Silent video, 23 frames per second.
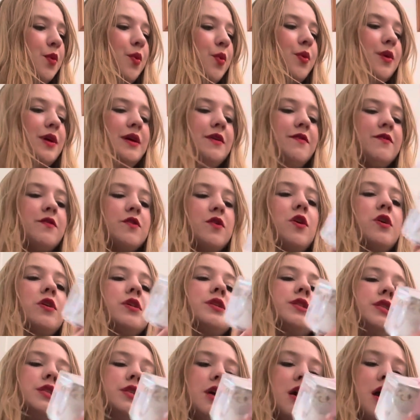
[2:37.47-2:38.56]
we have
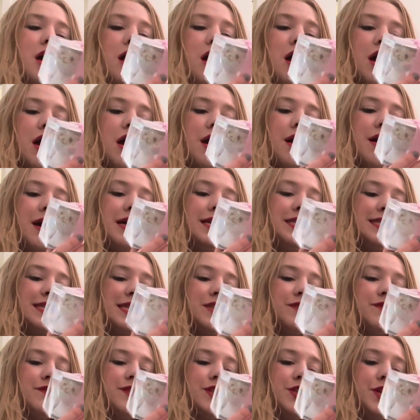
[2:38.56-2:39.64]
got a
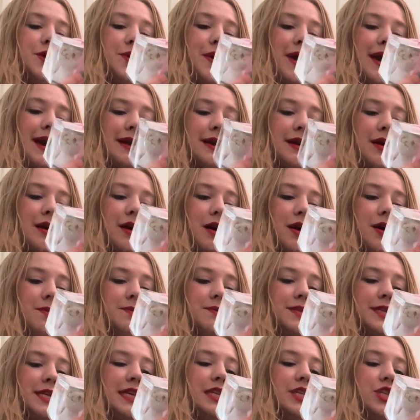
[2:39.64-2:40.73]
set of two egg
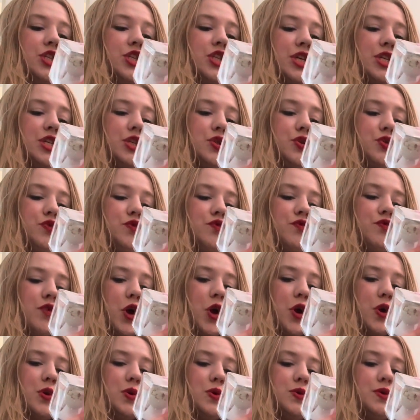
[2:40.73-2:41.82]
cups in gentle
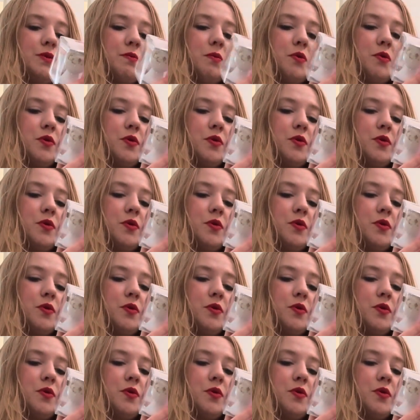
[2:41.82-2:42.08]
rose